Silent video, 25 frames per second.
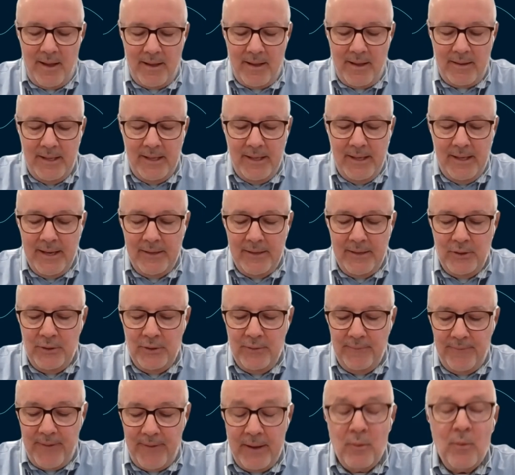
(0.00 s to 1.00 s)

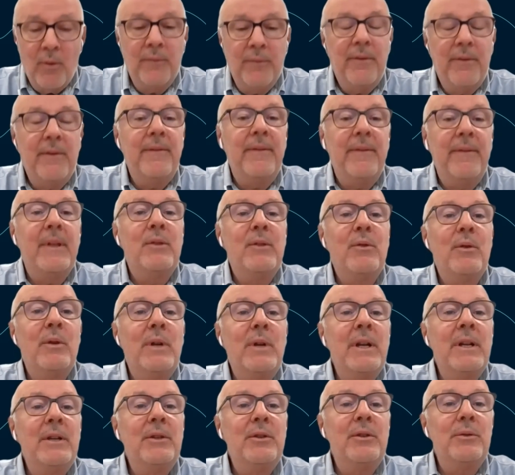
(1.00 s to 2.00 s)
to the
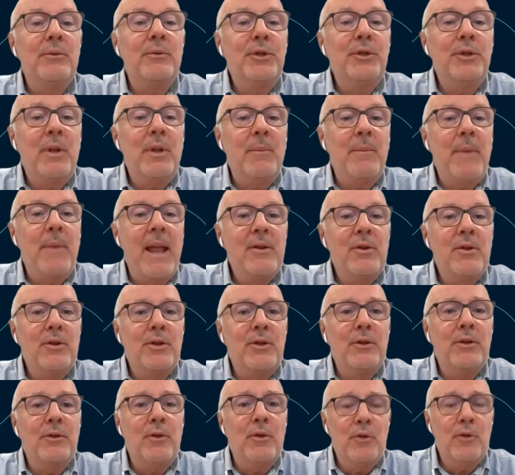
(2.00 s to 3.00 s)
levels
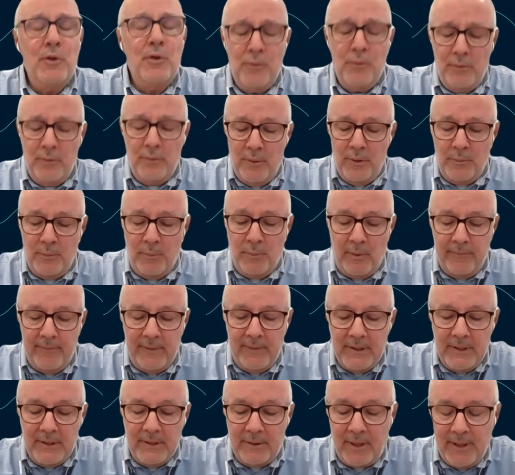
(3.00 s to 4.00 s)
that we will
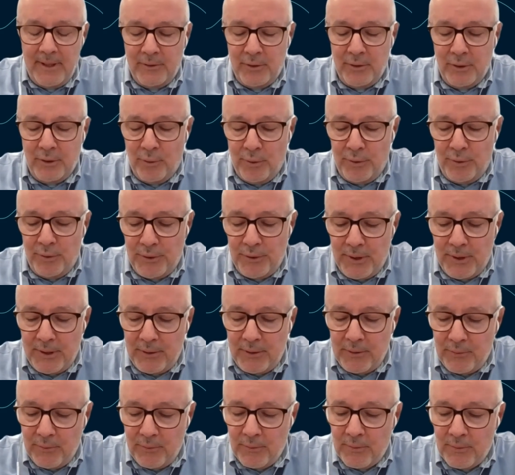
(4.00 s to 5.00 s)
see in the
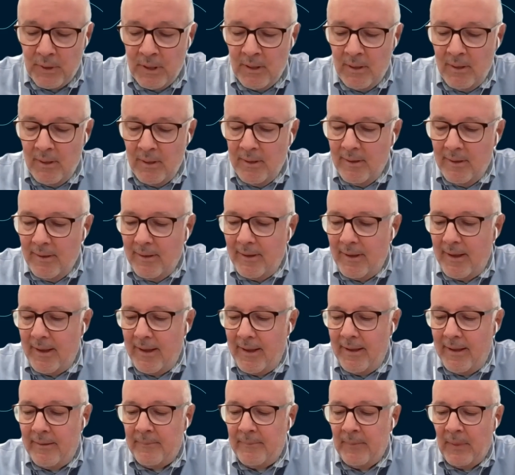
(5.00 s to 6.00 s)
upcoming quarters
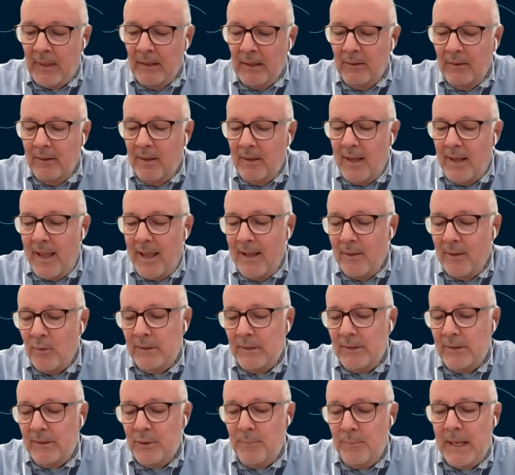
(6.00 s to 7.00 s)
in 2023
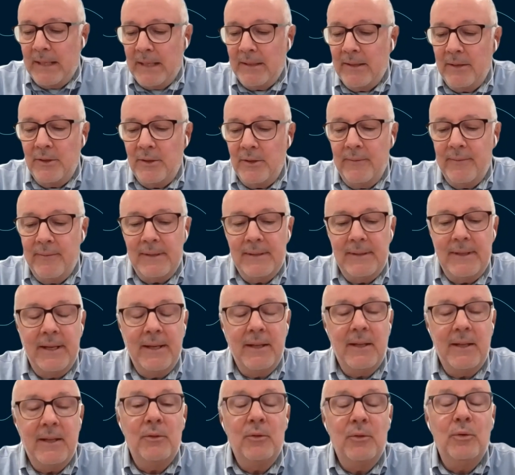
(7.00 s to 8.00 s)
that are two-digit
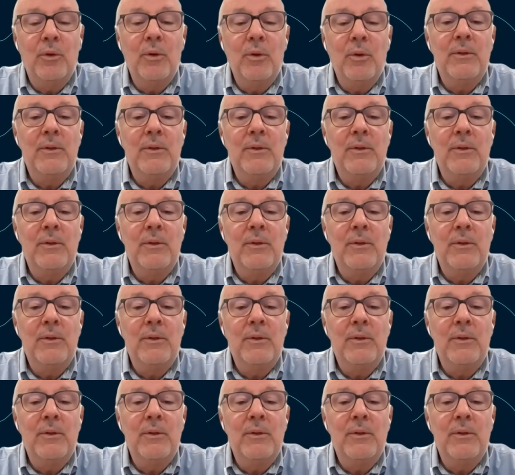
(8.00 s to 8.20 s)
levels.